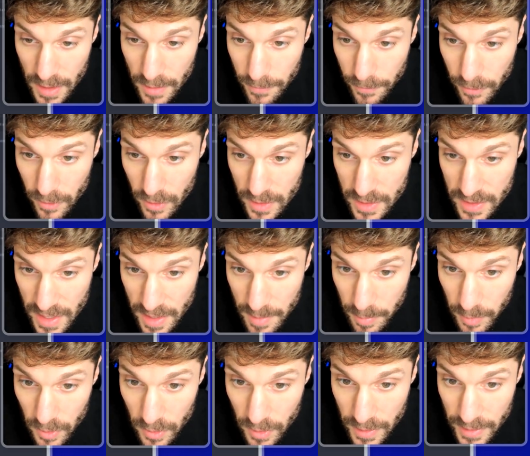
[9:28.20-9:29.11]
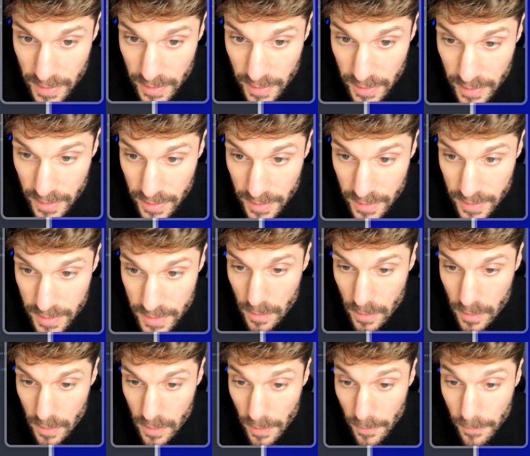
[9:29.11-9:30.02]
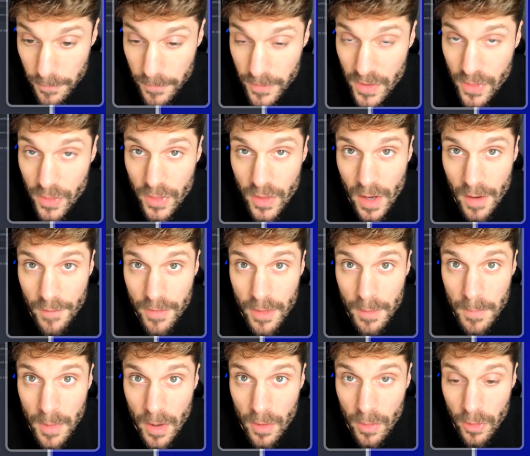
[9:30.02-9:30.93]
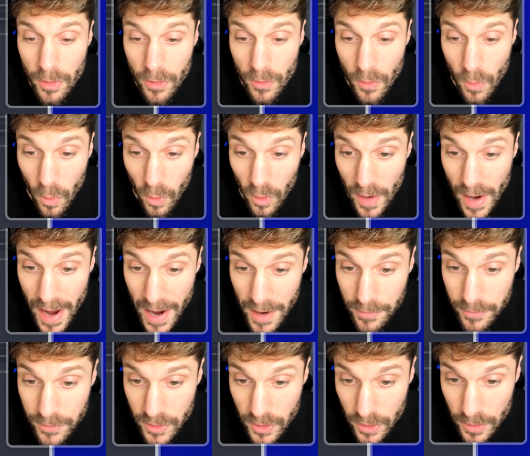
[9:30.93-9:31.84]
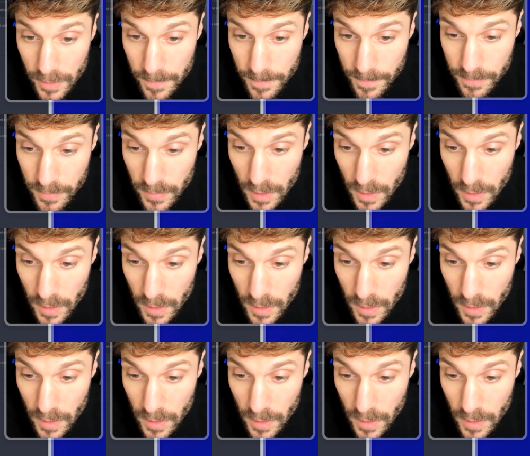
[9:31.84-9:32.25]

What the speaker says: if, for example, it is the 5th of the month or after,